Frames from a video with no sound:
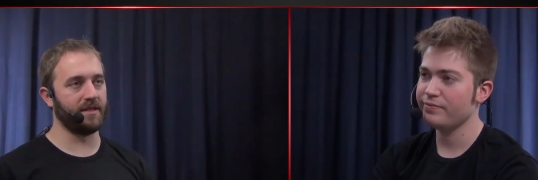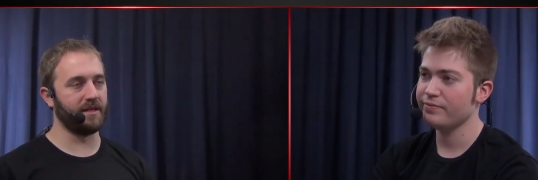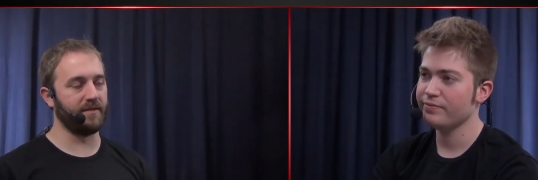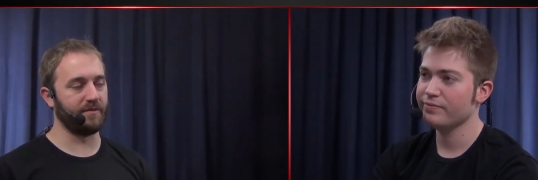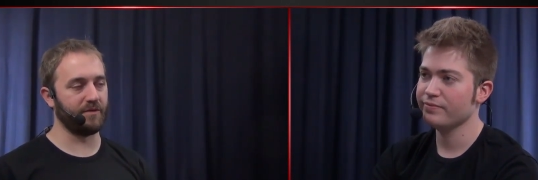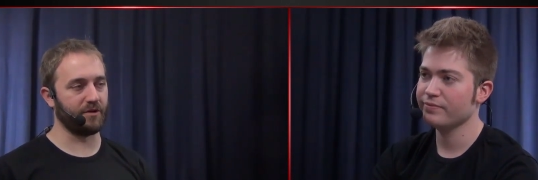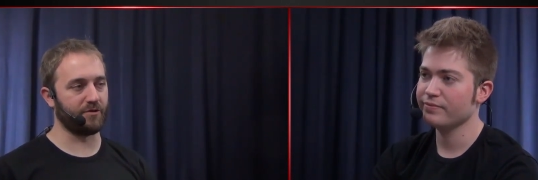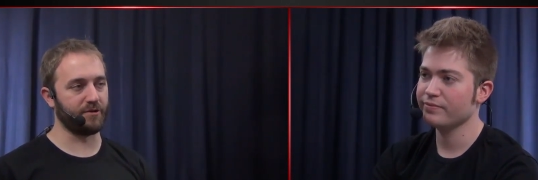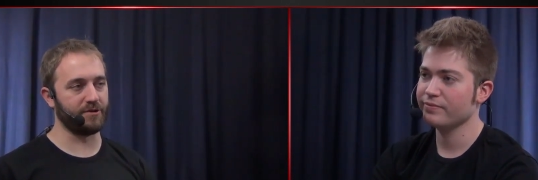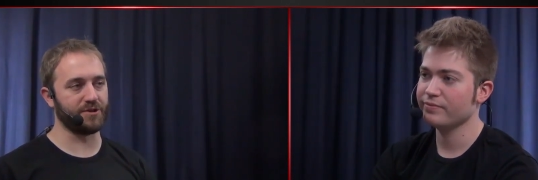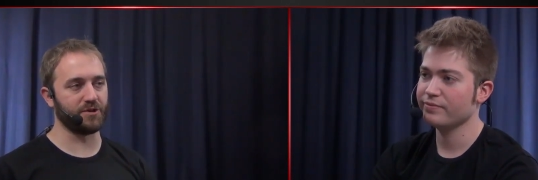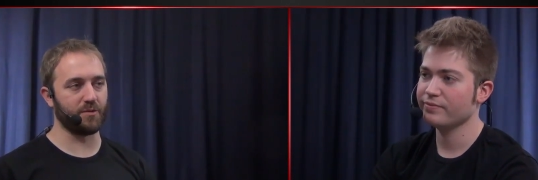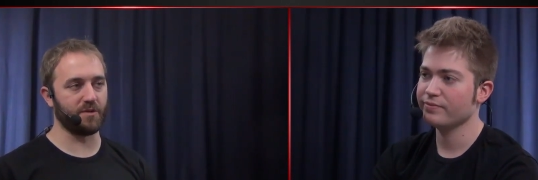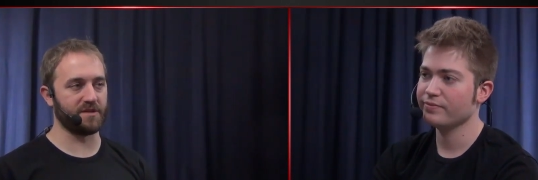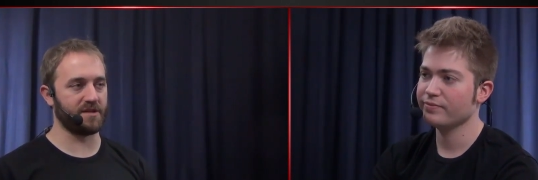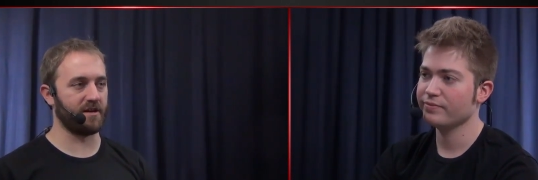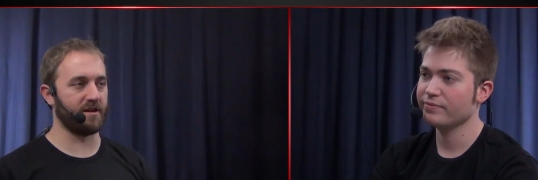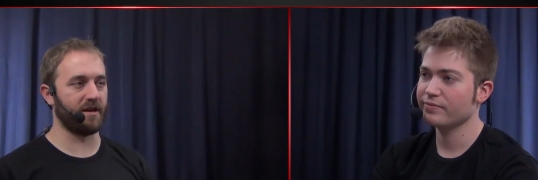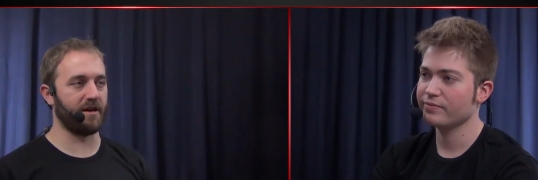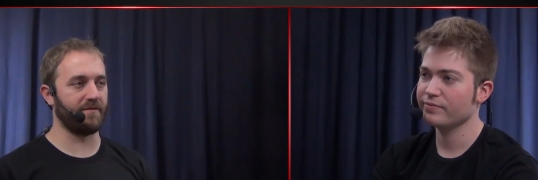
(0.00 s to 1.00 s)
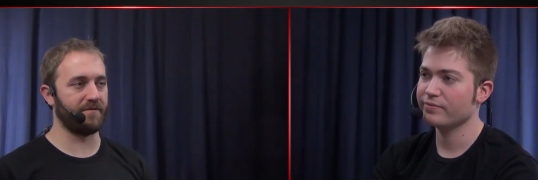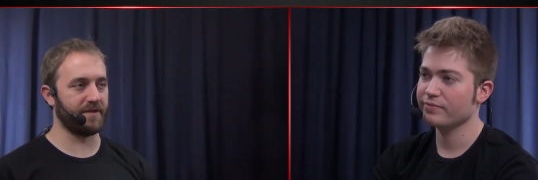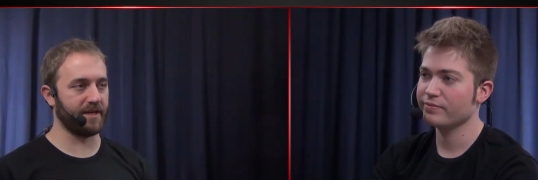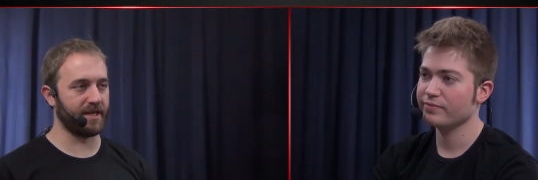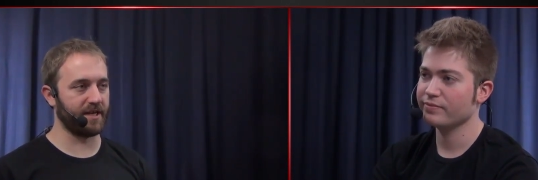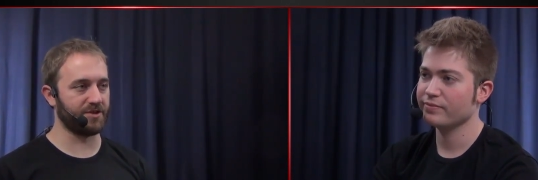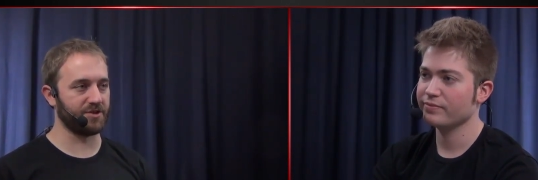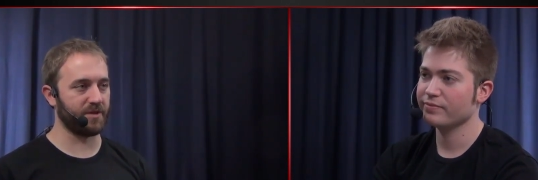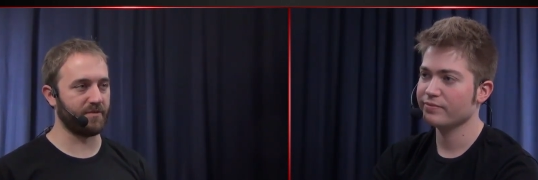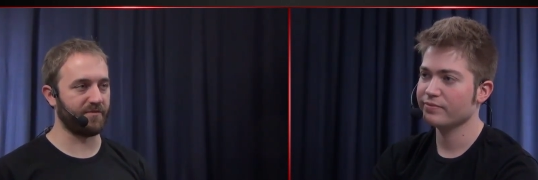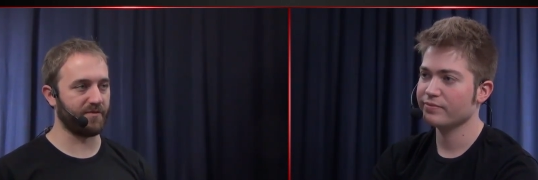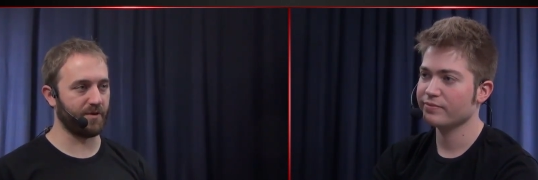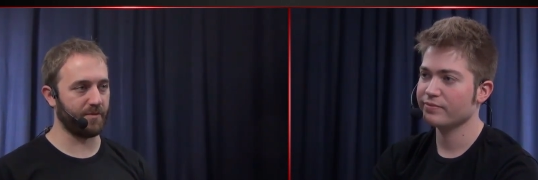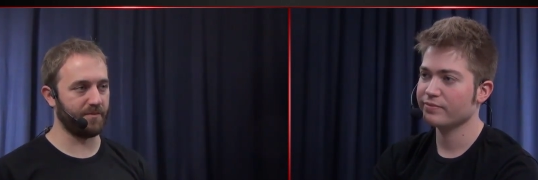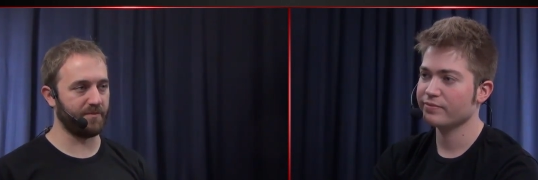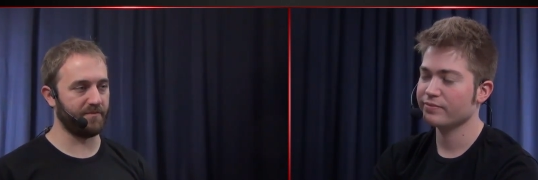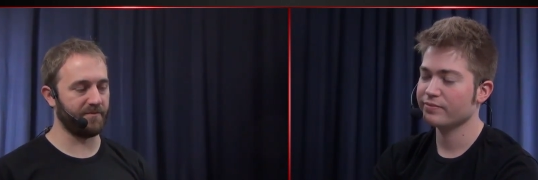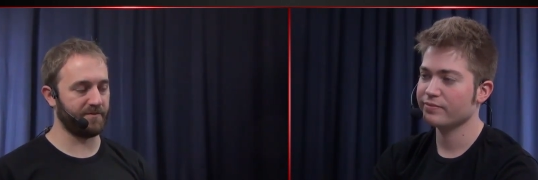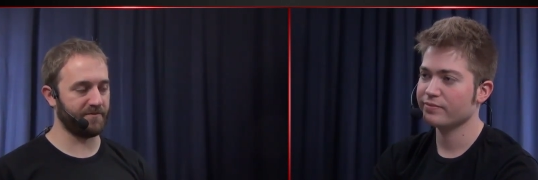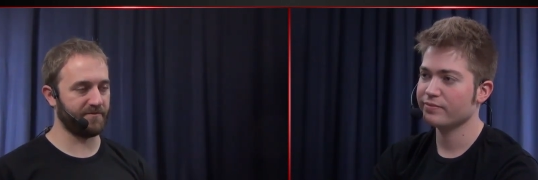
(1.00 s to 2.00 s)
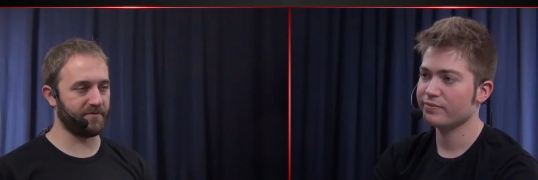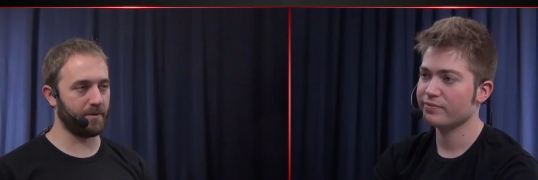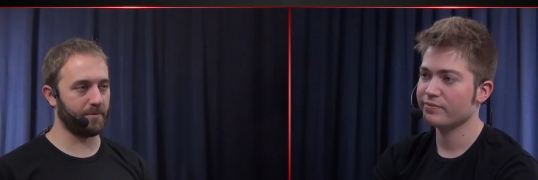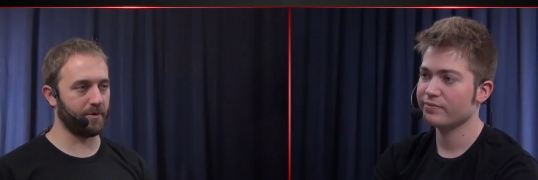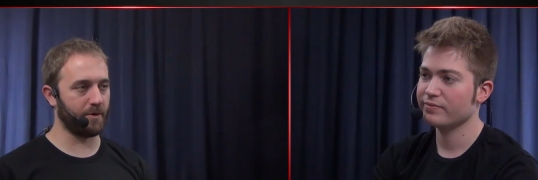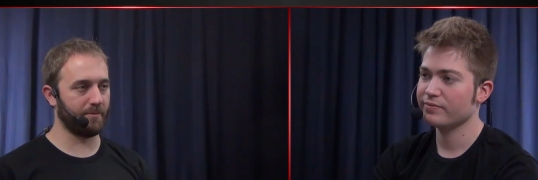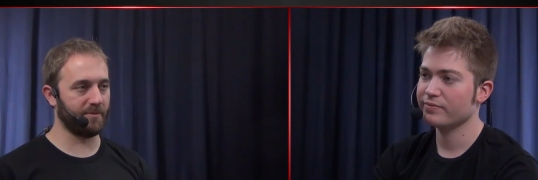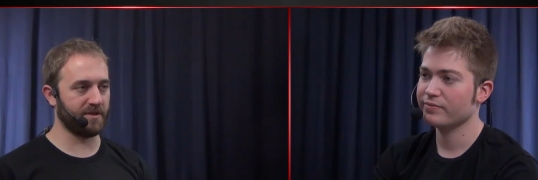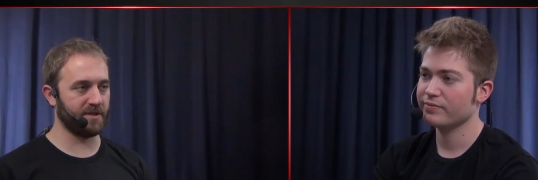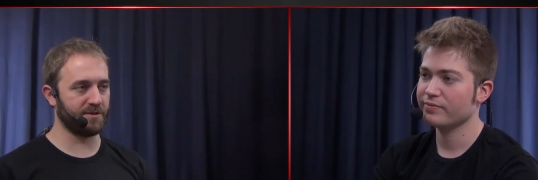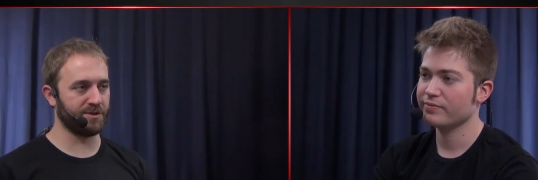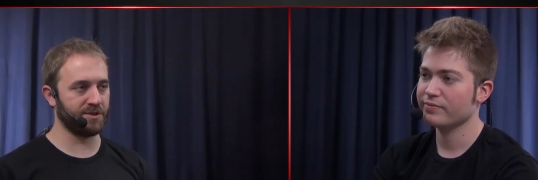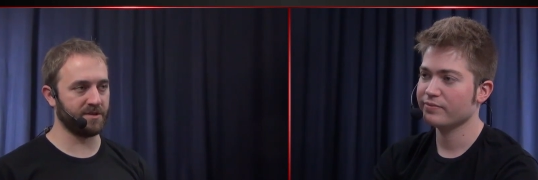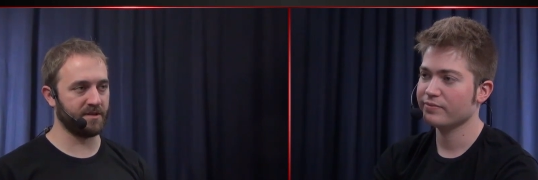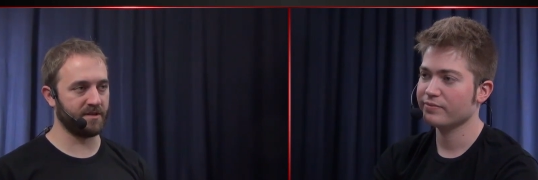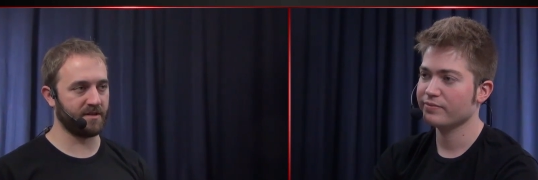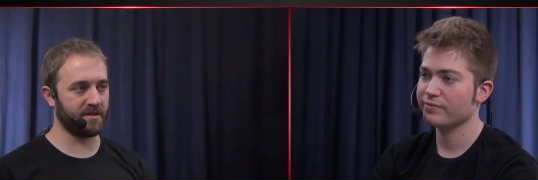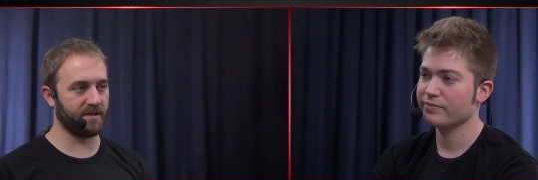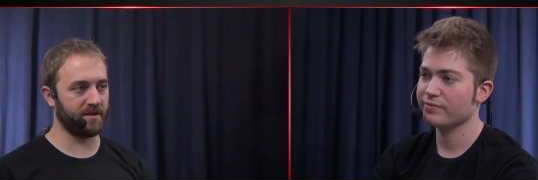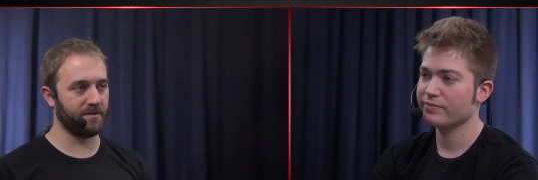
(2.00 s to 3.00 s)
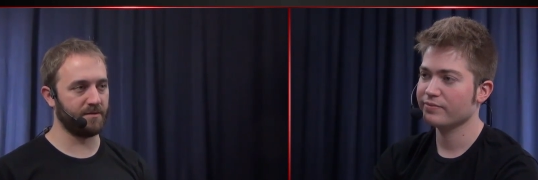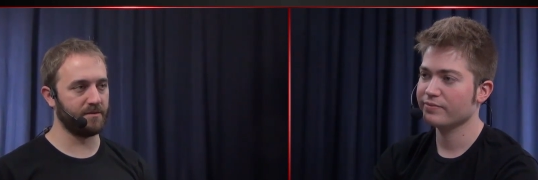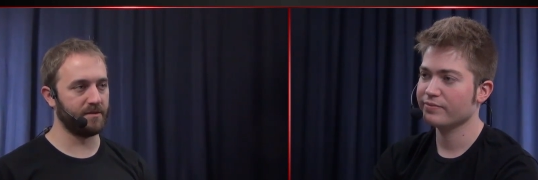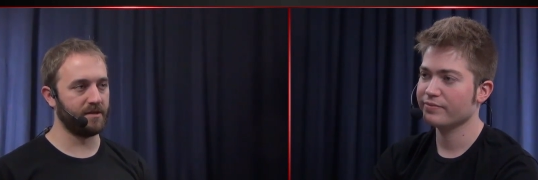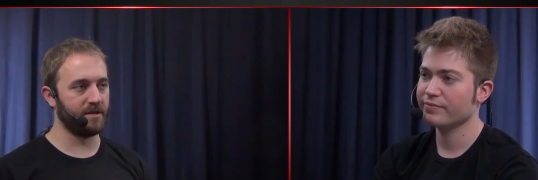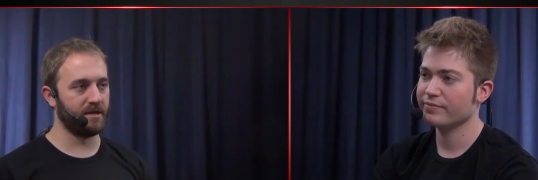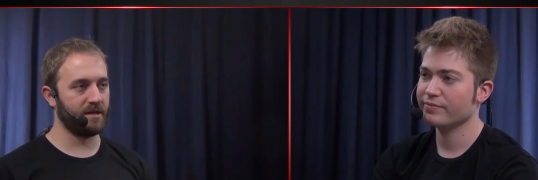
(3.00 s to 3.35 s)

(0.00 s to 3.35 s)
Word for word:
Speaker 1: even the creature wasn't enough to catch up from from your position. So.